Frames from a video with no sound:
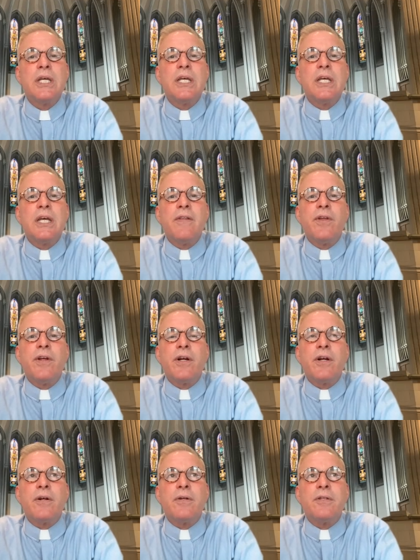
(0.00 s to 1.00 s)
in
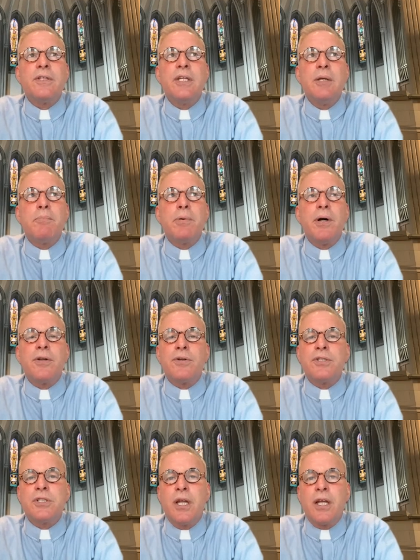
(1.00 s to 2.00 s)
their deep
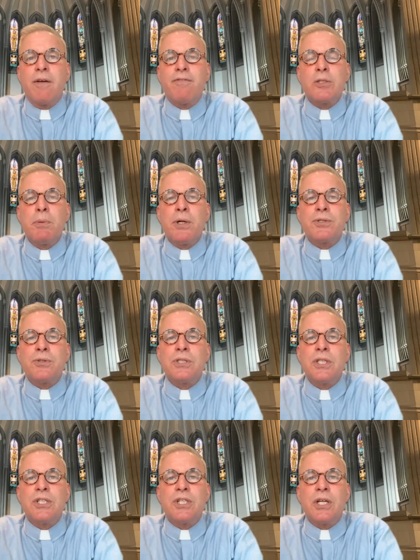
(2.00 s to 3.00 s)
understanding of spiritual
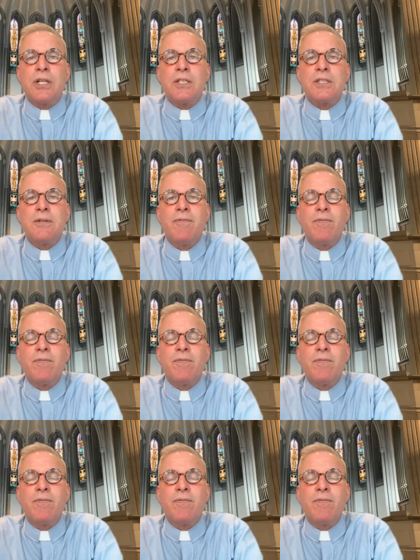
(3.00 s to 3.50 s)
teachings.